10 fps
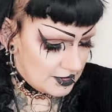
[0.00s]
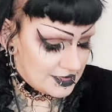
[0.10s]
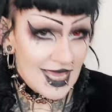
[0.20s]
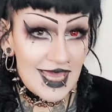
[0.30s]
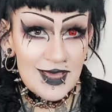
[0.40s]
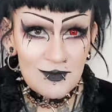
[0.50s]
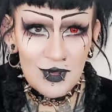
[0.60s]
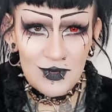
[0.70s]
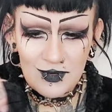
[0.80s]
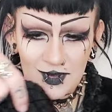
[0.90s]

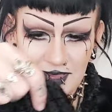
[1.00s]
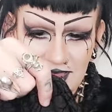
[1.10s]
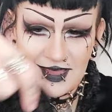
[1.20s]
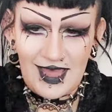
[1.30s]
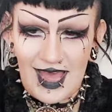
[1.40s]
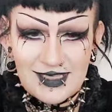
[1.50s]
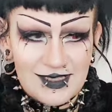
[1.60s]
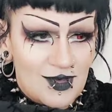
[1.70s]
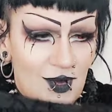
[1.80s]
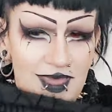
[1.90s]
Temu has
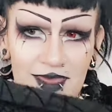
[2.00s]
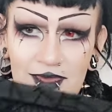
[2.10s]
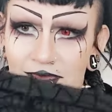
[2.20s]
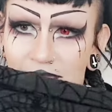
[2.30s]
got you.